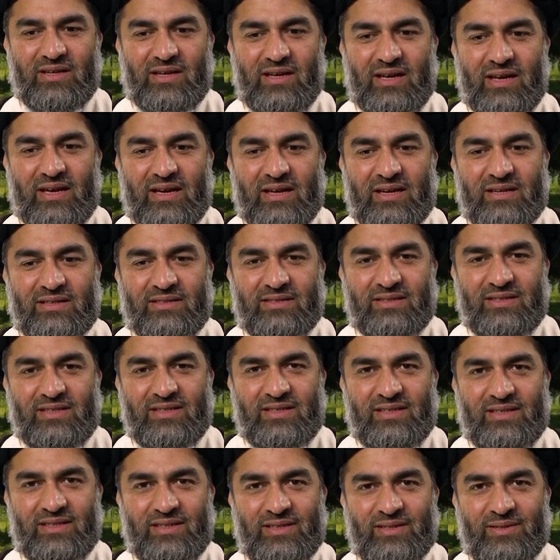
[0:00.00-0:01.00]
and
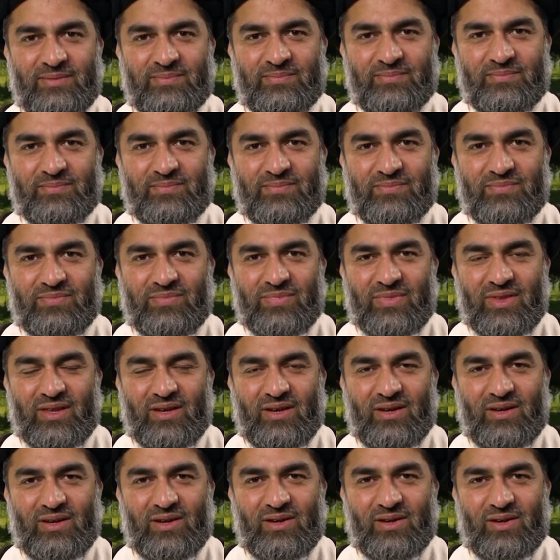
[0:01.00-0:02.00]
the
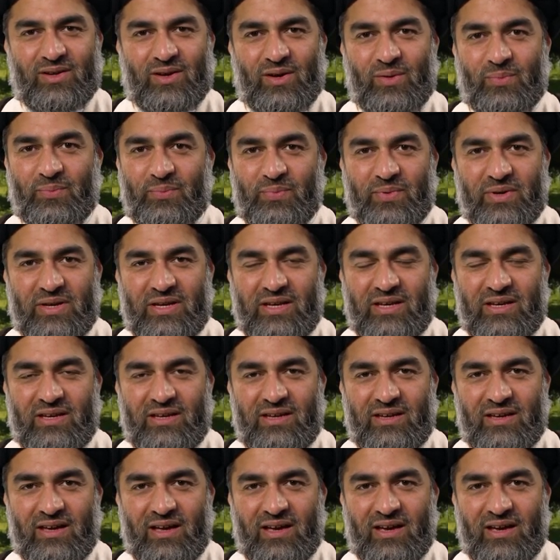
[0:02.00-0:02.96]
company